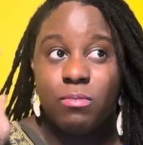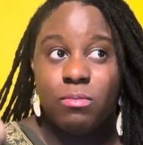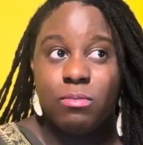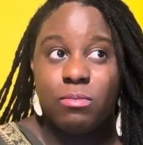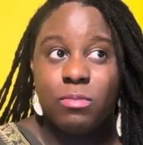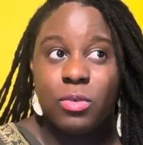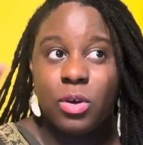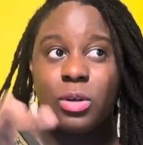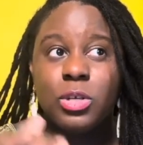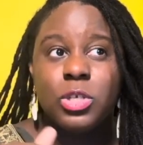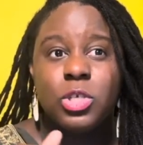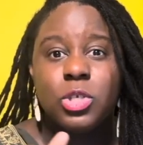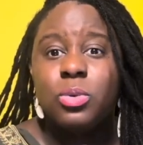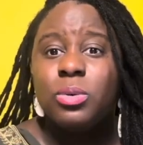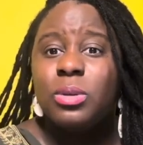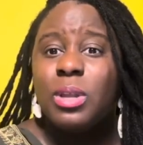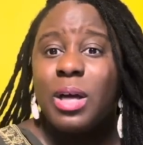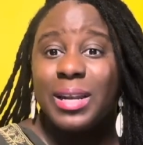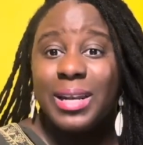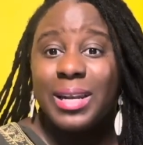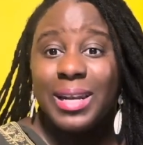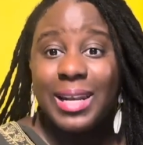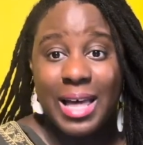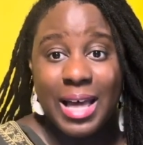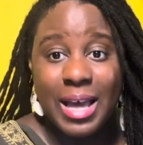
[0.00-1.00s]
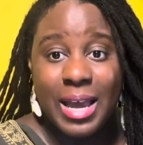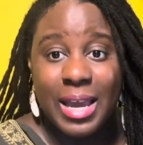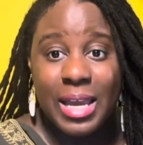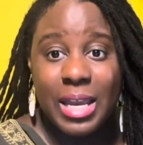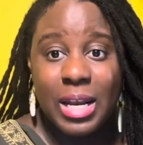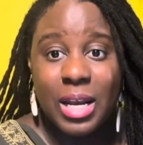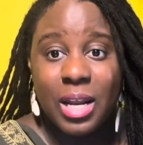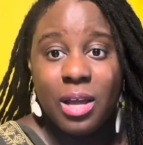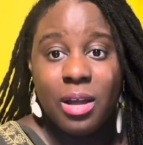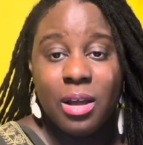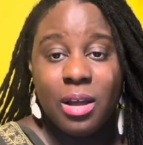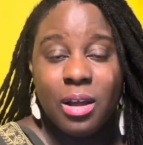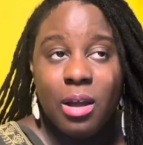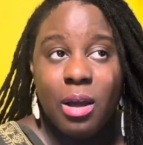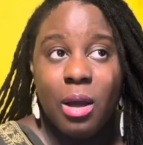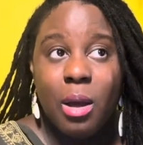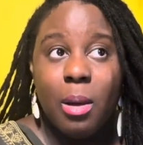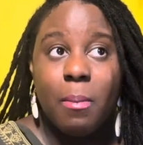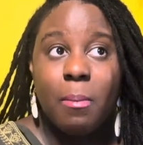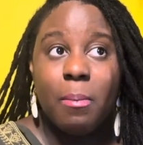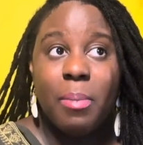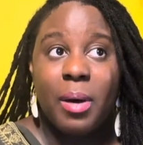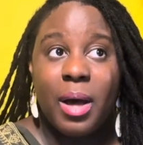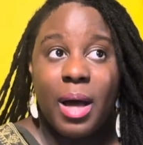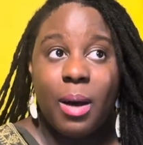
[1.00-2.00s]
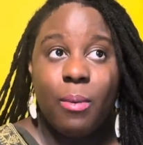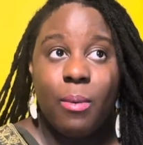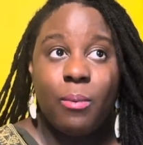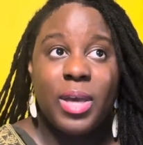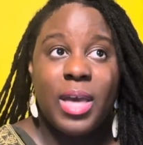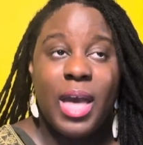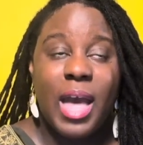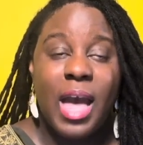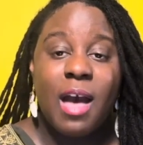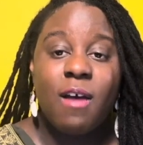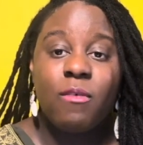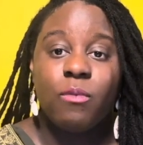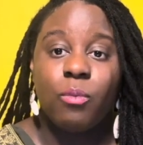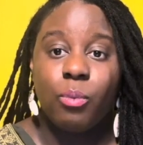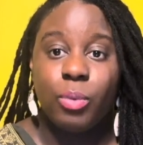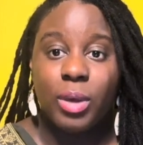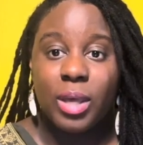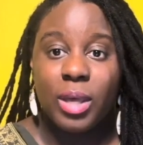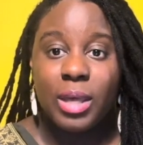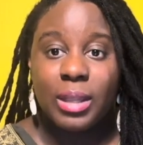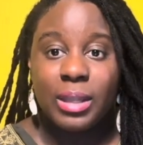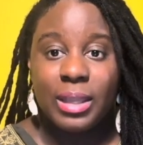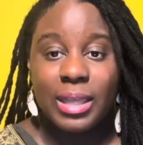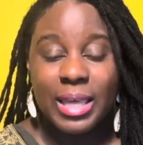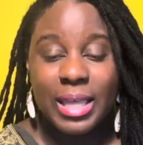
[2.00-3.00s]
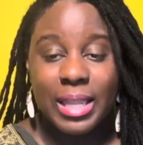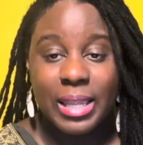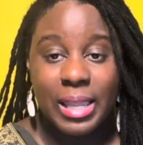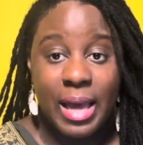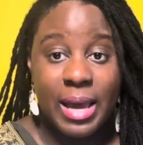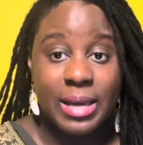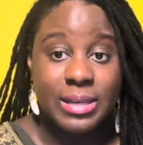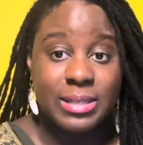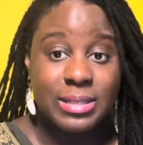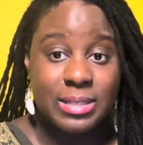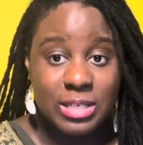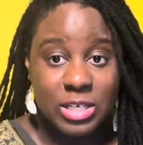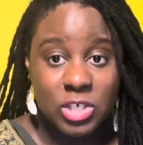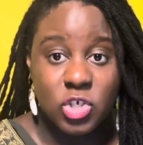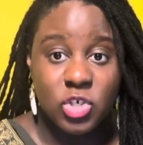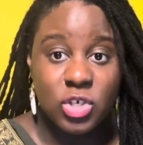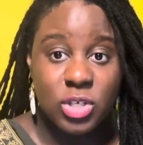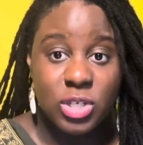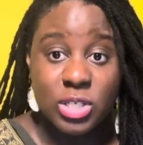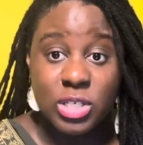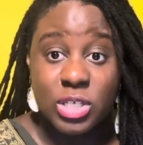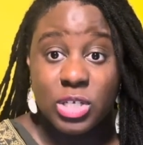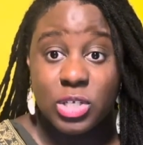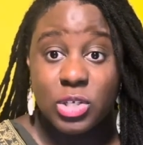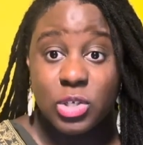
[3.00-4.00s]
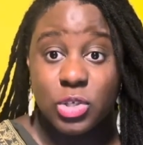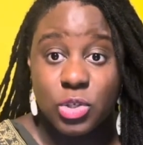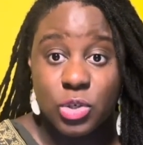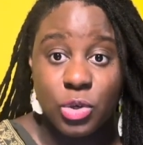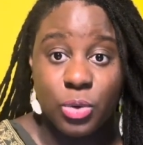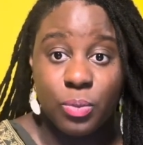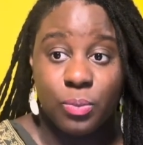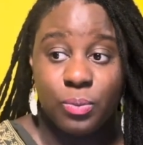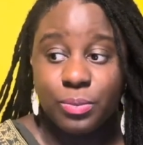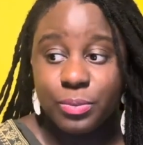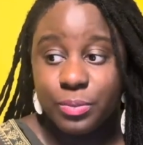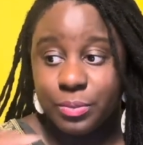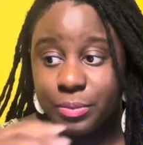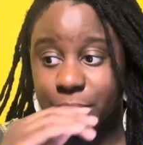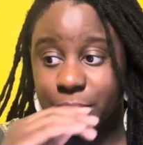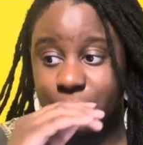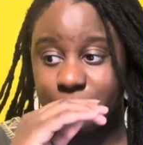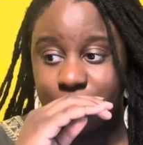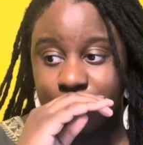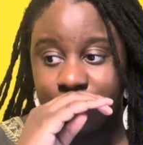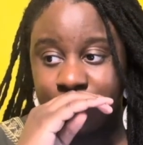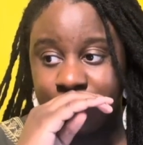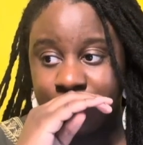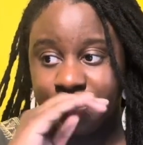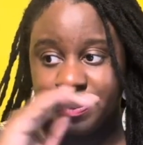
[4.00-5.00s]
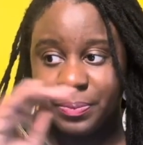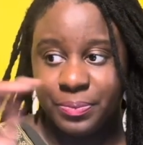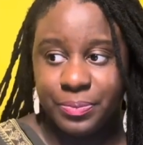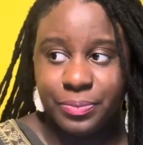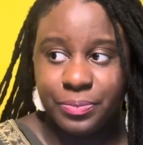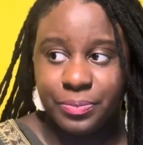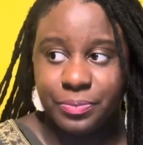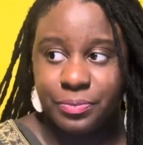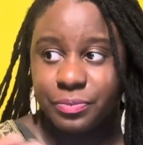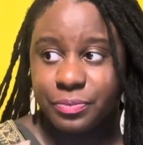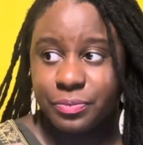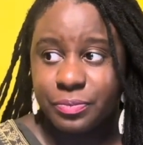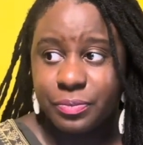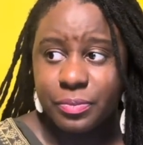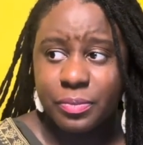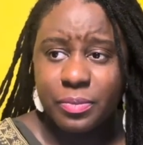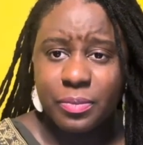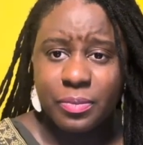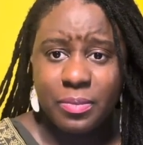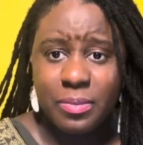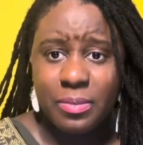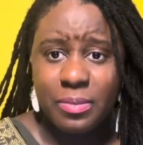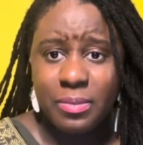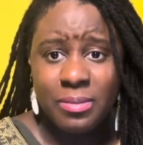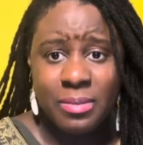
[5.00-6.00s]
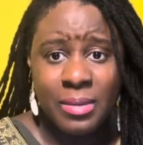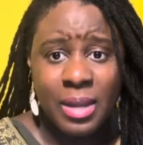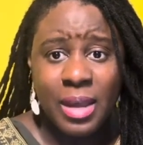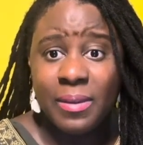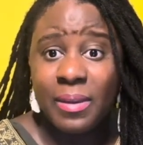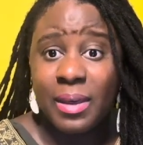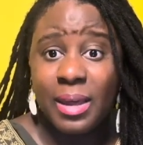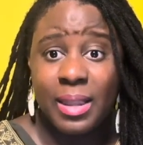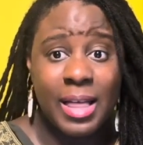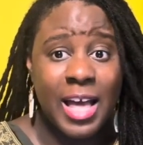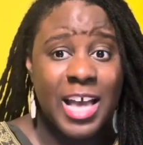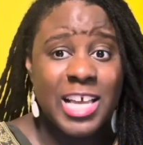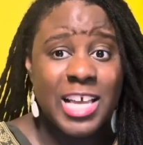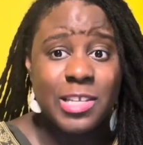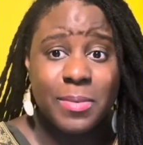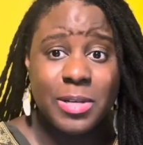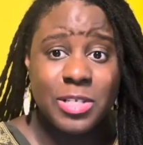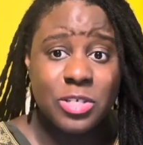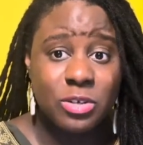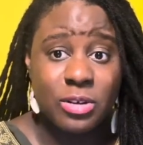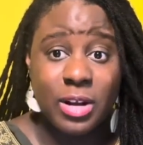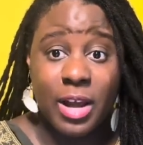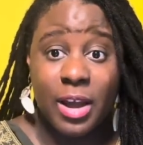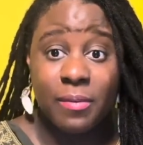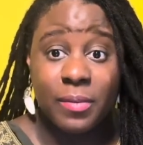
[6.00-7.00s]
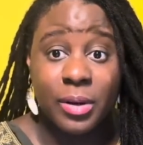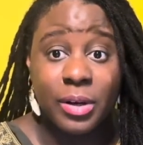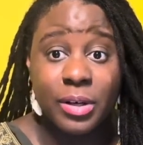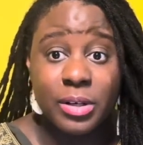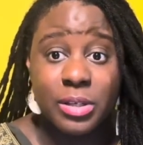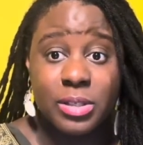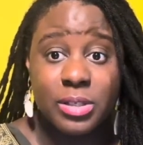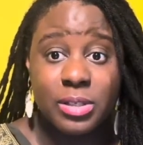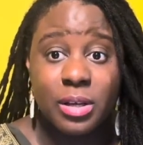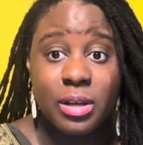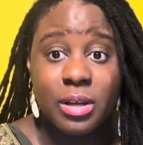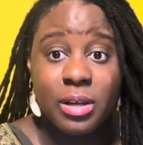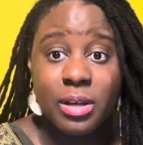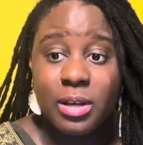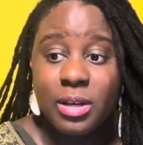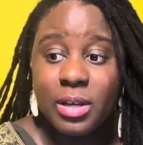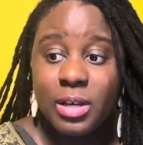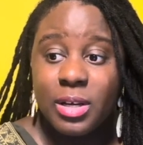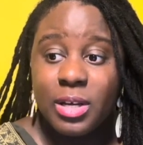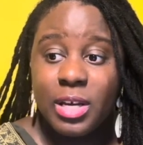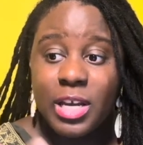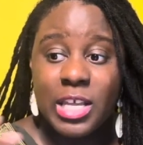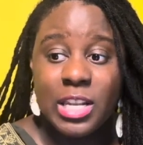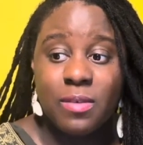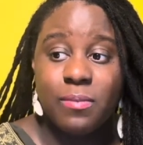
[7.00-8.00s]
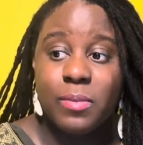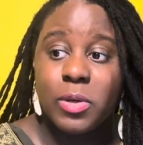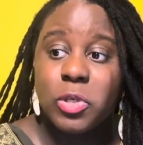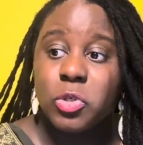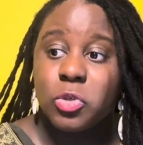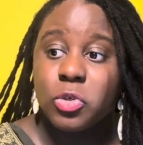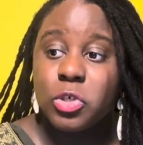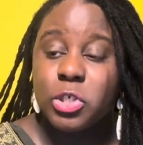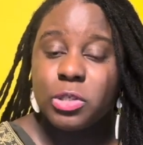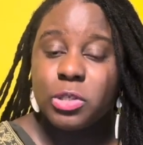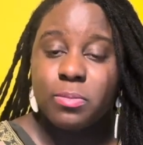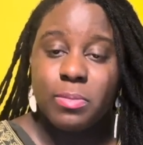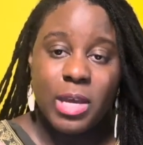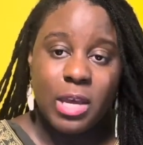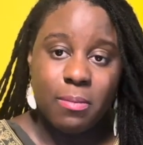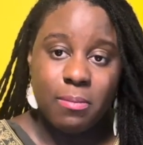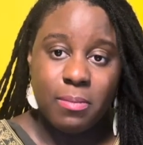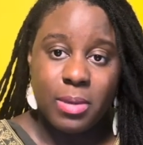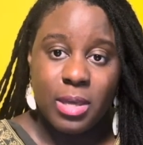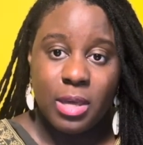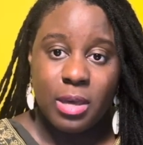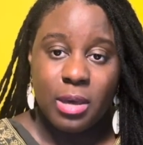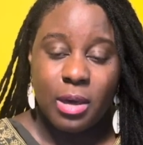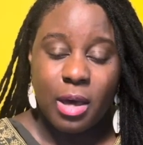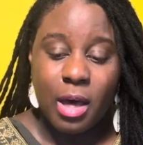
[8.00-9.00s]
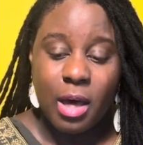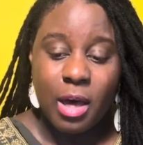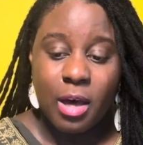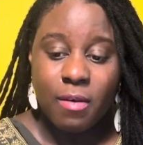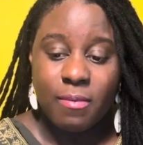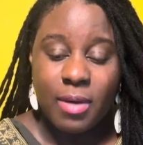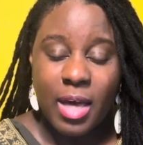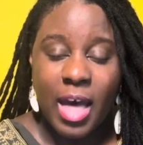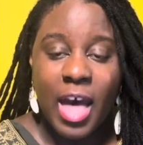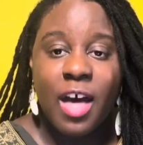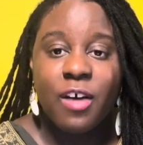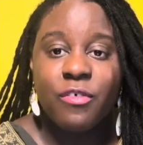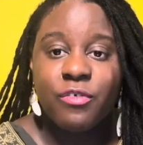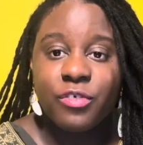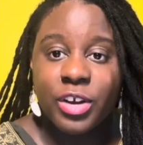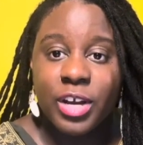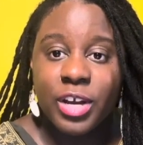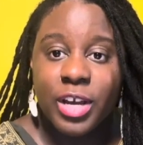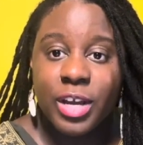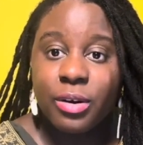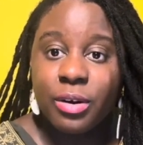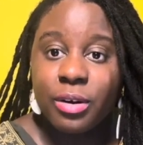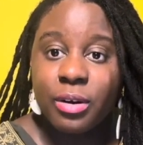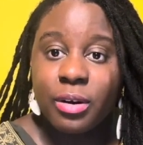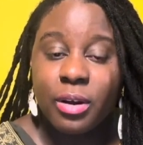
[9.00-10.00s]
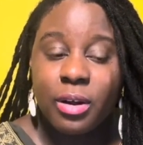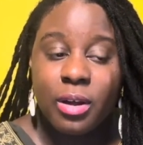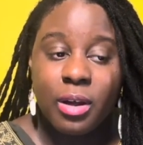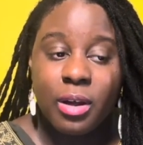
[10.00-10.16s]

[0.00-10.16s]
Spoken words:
go to school online, but we have weekly class sessions in Zoom. And the classmates are diverse. Individuals may be of African